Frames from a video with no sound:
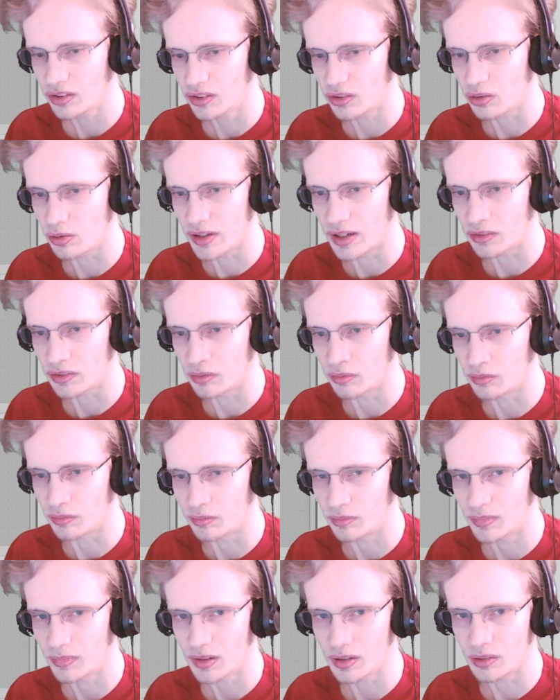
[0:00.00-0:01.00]

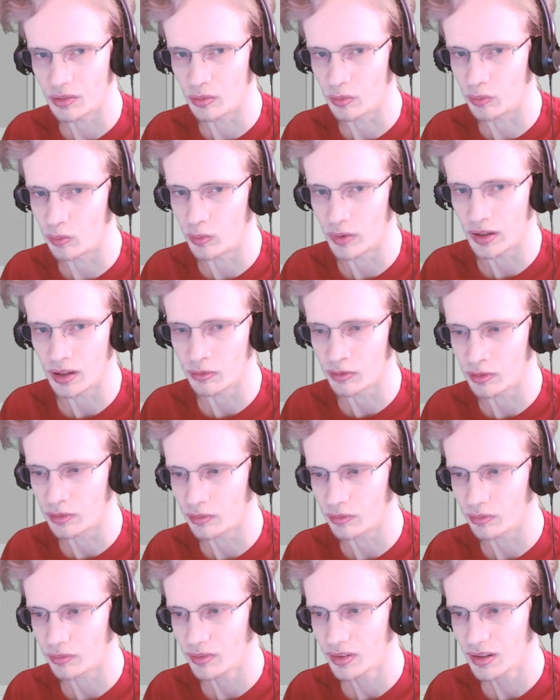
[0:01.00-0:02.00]
2,000 whatever
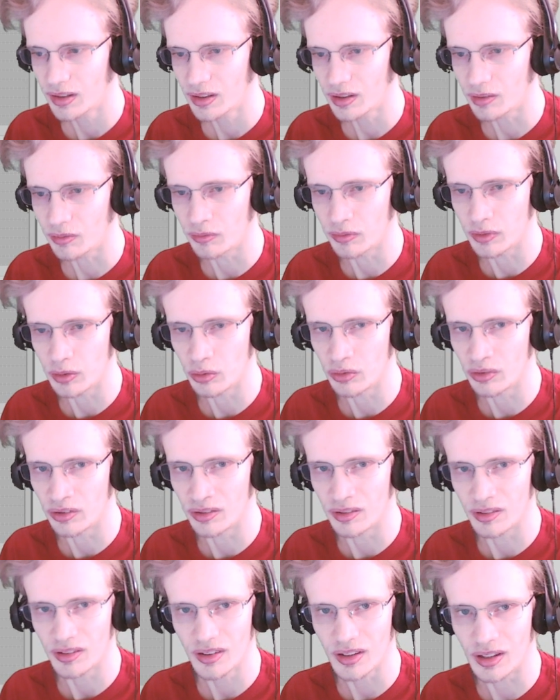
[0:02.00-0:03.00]

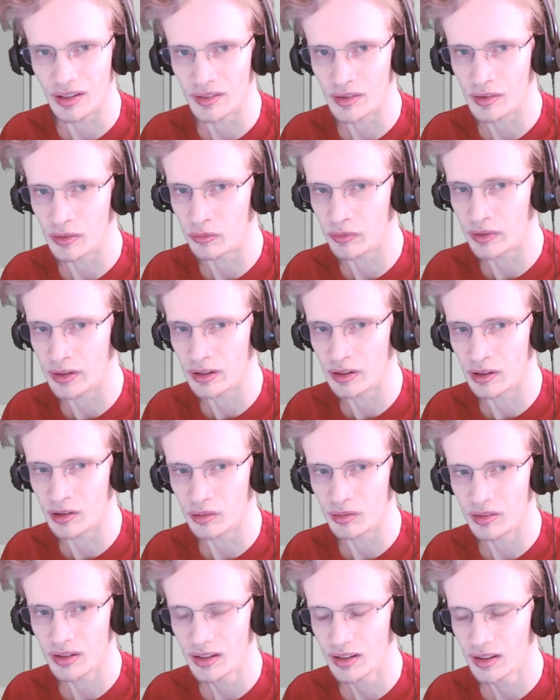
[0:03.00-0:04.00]
views in this
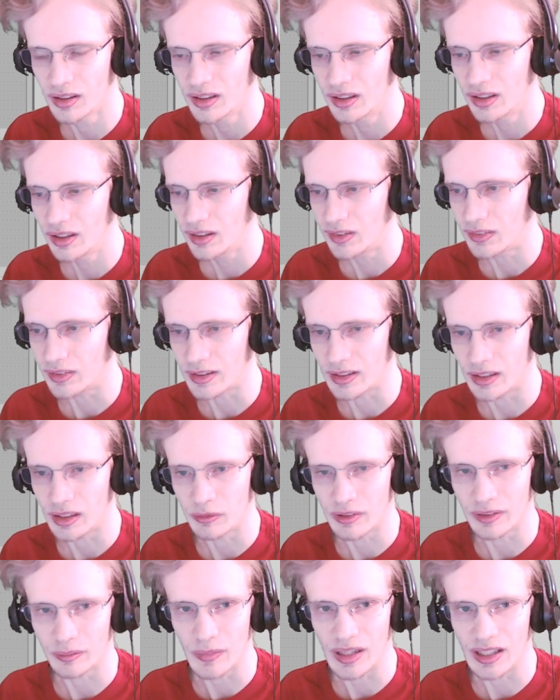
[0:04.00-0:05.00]
video so I can
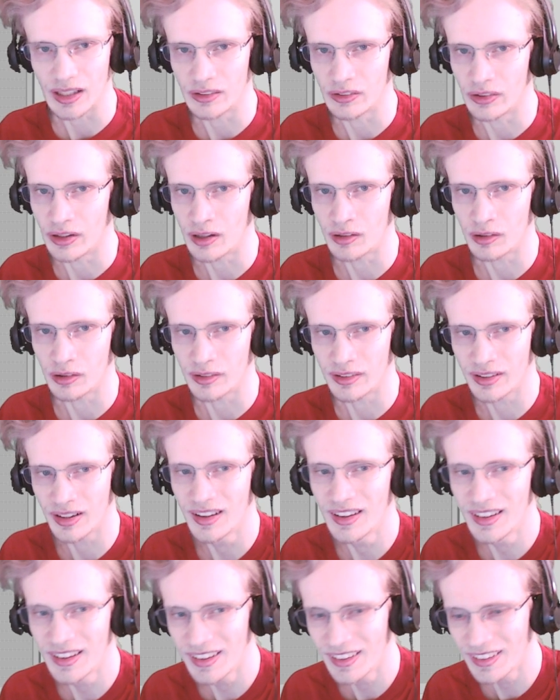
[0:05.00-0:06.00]
even make
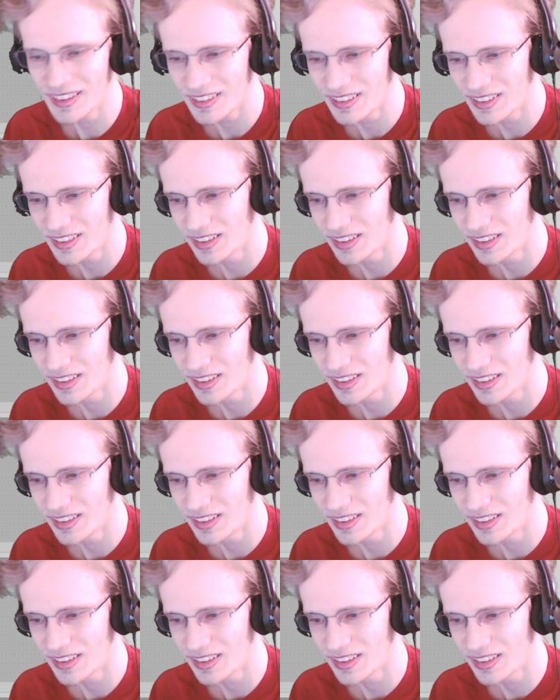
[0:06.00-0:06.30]
$1.